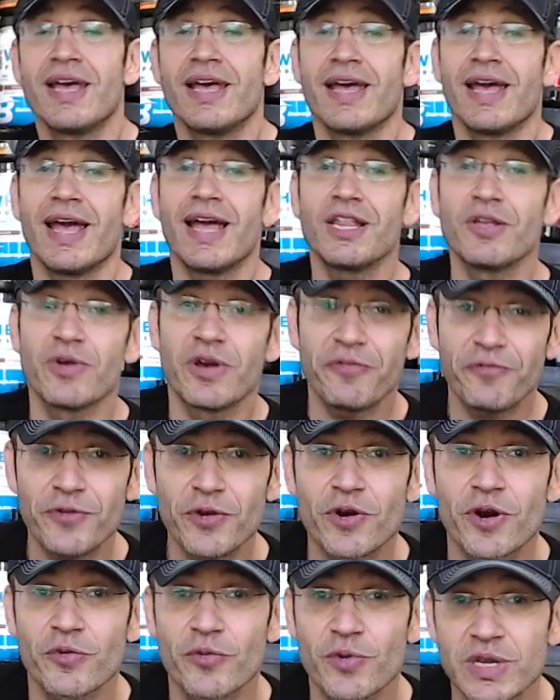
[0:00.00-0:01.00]
Anyway, if
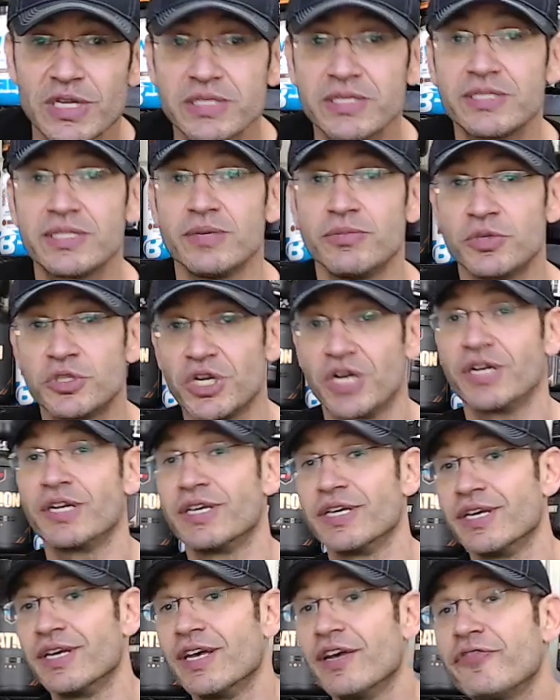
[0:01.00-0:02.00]
you're a real Stim
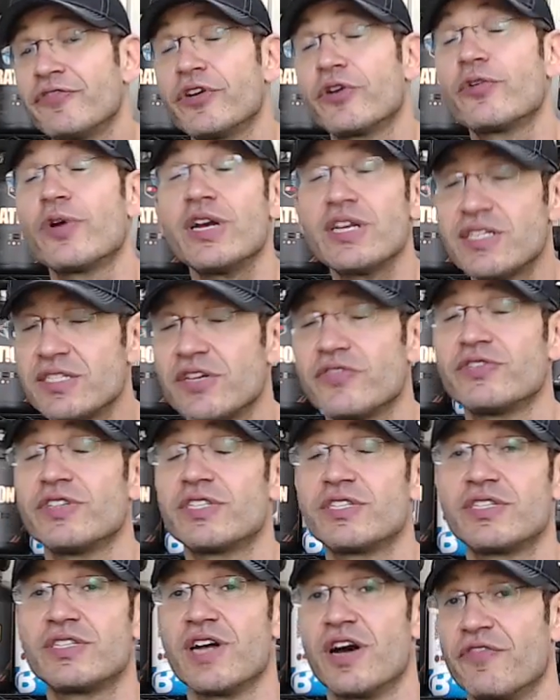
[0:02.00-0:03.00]
Junkie, if the rest of the
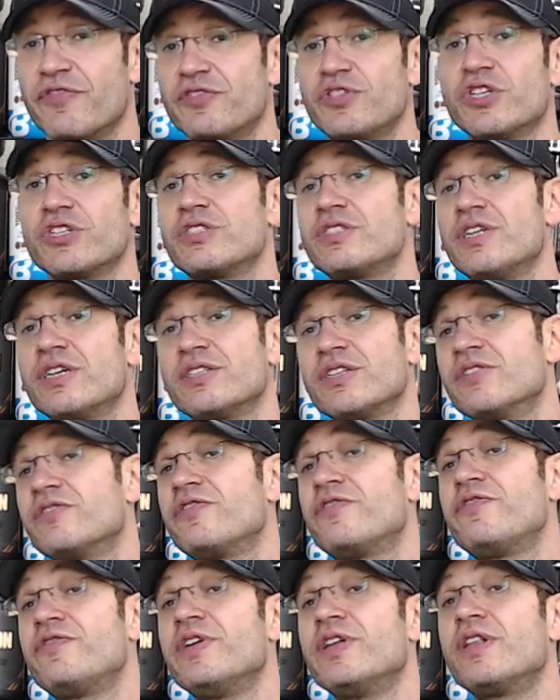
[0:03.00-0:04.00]
stuff just doesn't
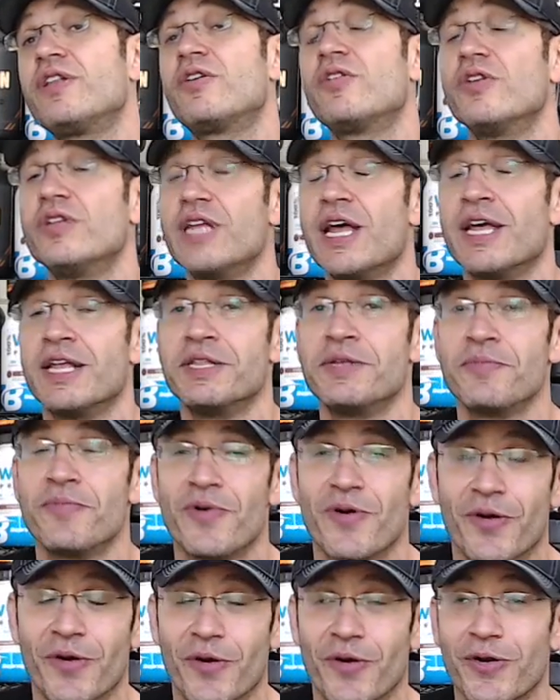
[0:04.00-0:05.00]
feel good
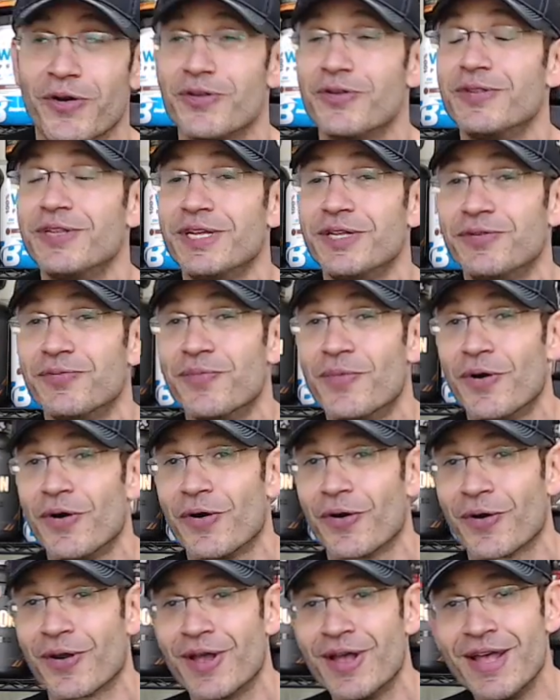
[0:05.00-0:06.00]
anymore, or you need
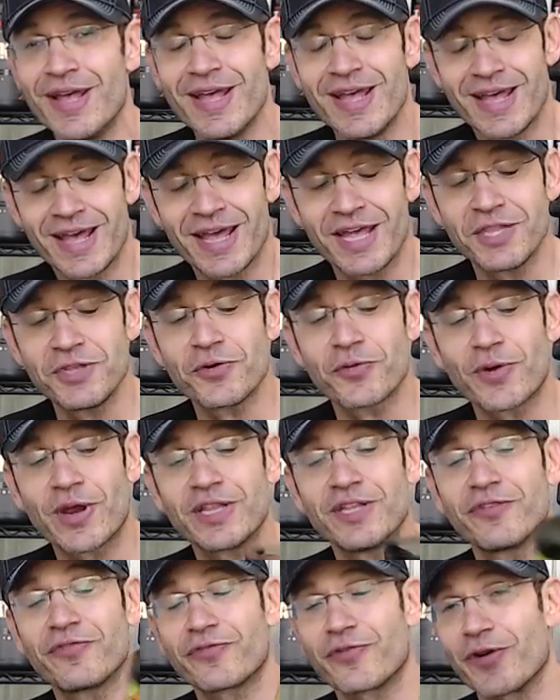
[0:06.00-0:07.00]
more, and you're
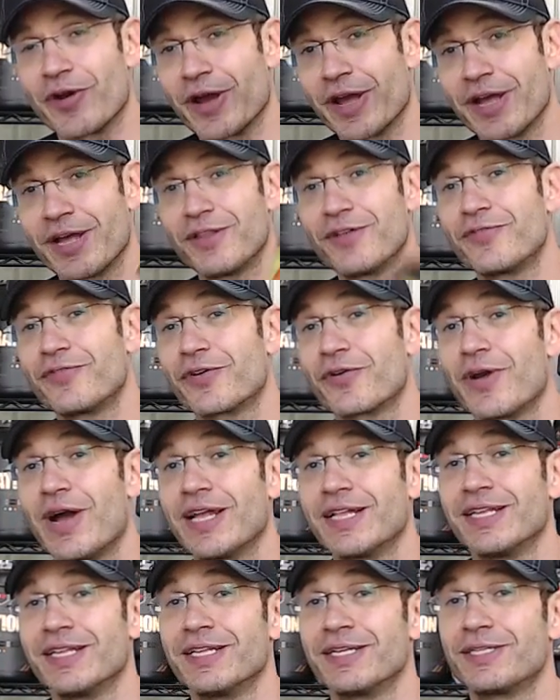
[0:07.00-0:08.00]
ready for a hell of a ride
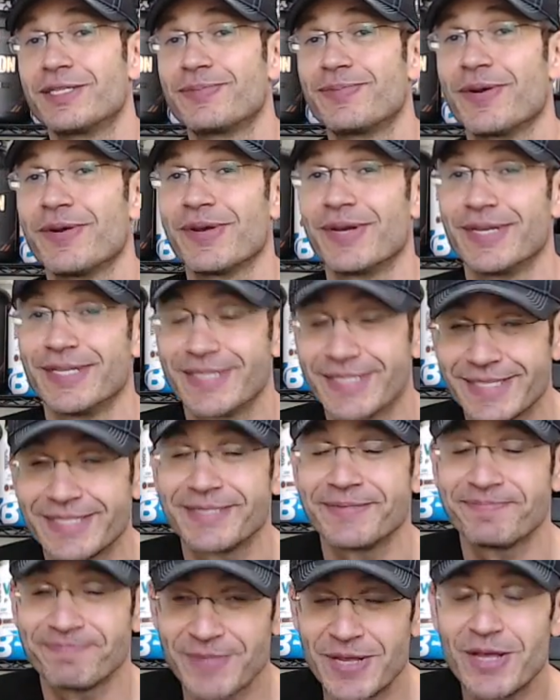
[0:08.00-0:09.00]
and experience,
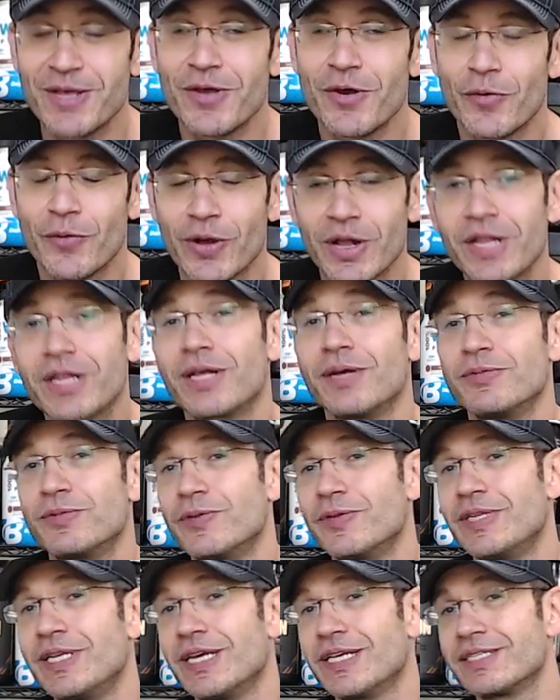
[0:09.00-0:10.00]
welcome to
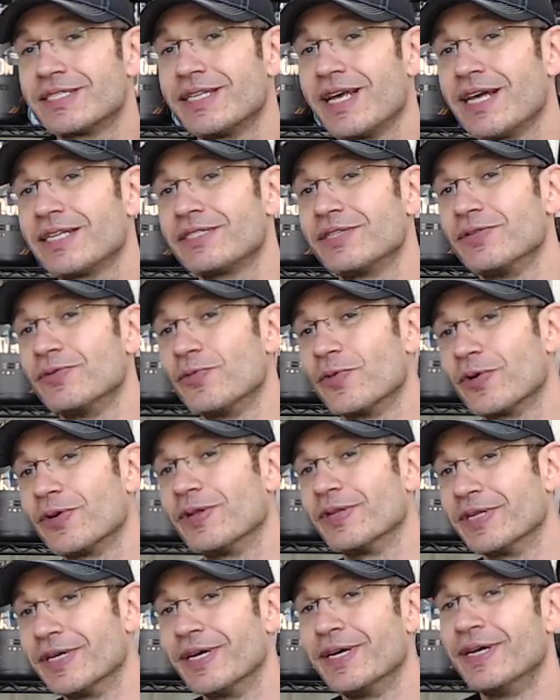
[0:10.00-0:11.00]
the Assassin
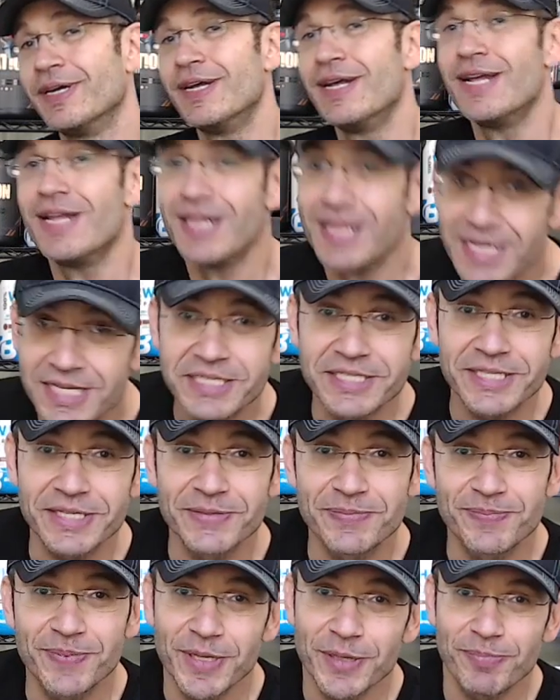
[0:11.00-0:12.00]
world. Listen,
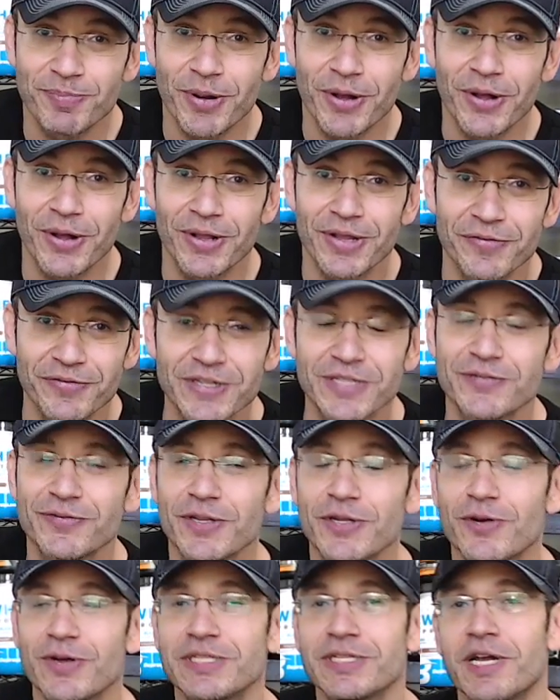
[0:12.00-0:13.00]
people, if this
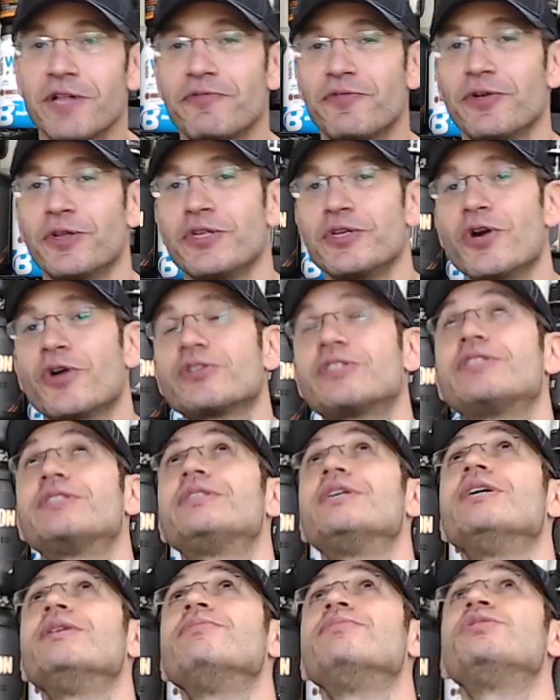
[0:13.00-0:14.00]
video was helpful and you're
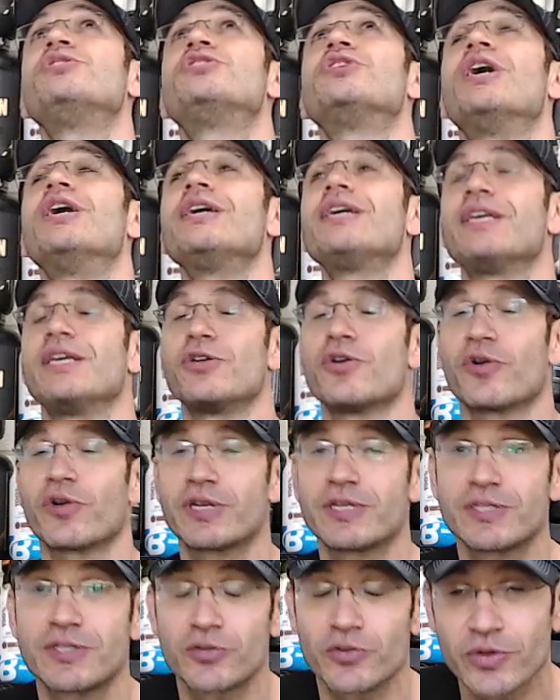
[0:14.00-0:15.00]
Stim Junkie, you're
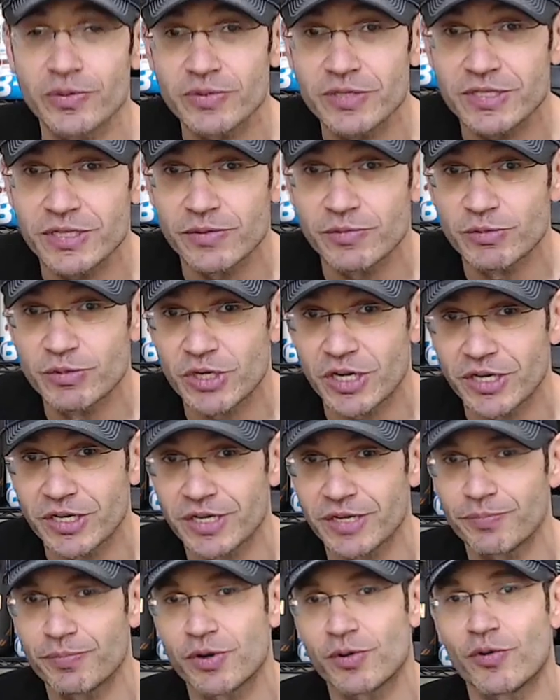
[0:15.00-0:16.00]
extreme Stim Junkie,
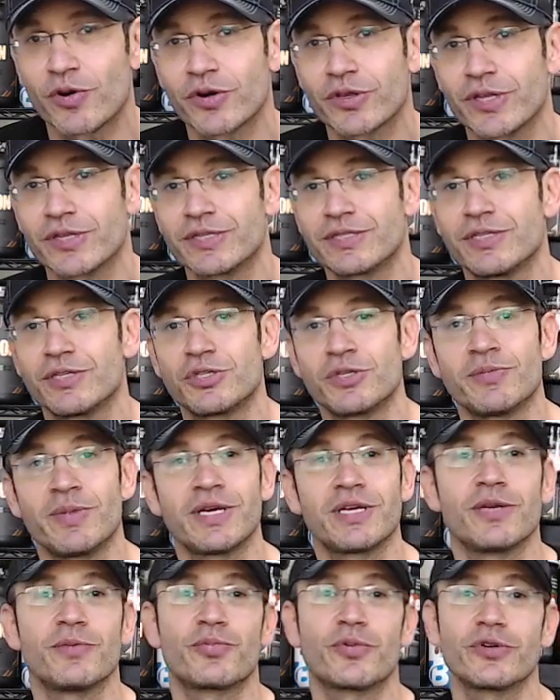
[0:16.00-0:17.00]
pre-workout
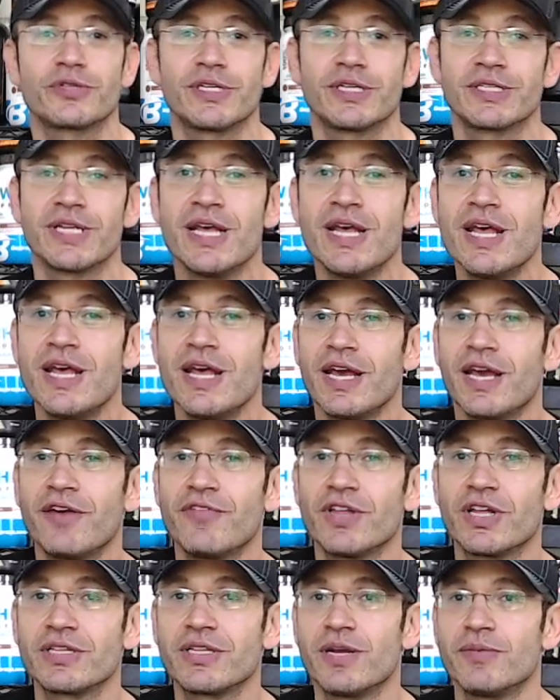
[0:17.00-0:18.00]
decision-making process, give it
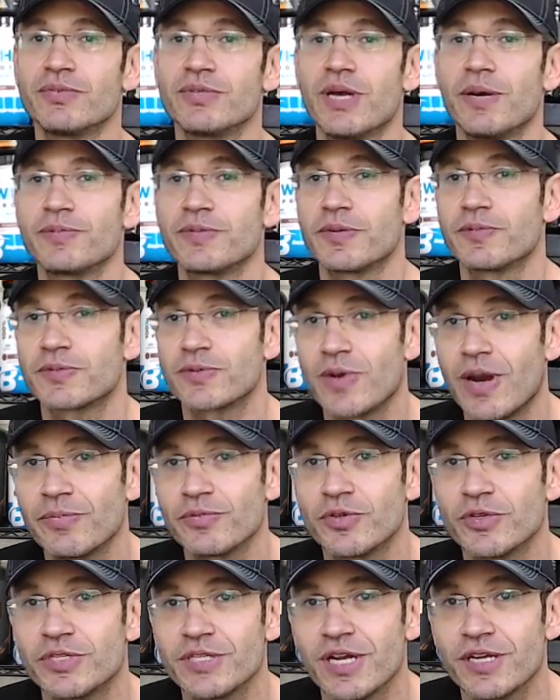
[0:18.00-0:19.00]
a thumbs up, subscribe to
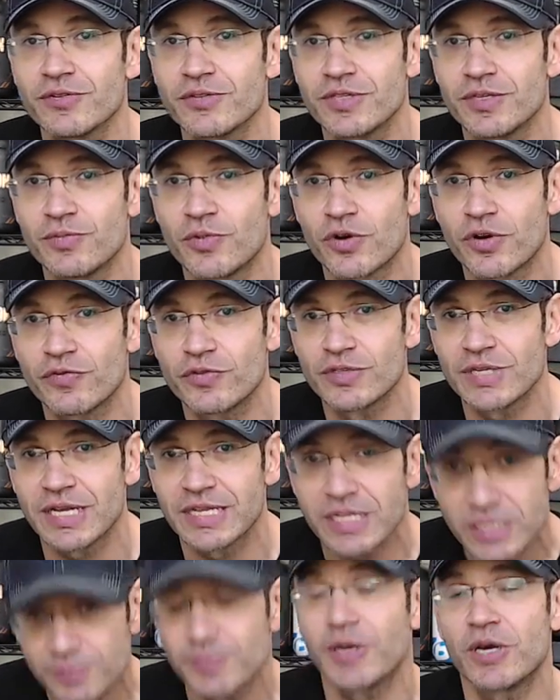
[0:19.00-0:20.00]
the channel to see more reviews like
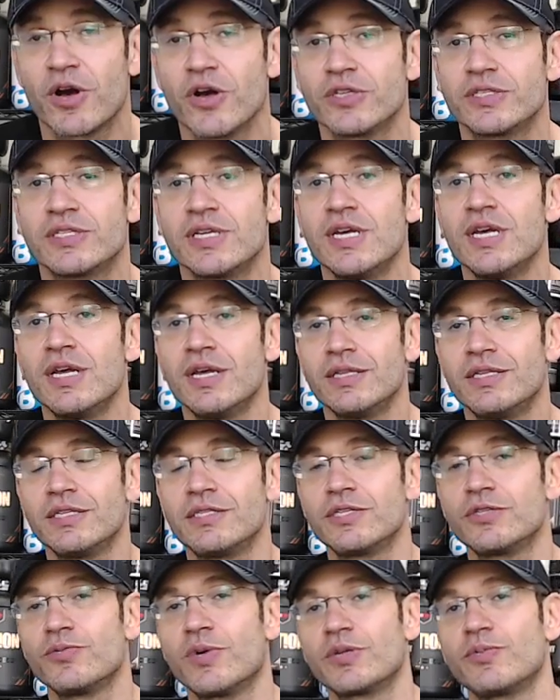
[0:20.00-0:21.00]
this, because this
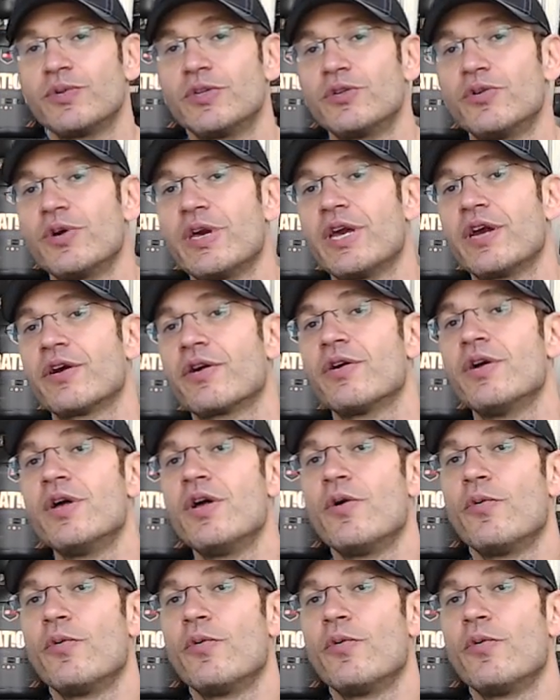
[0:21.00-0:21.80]
is what we do here.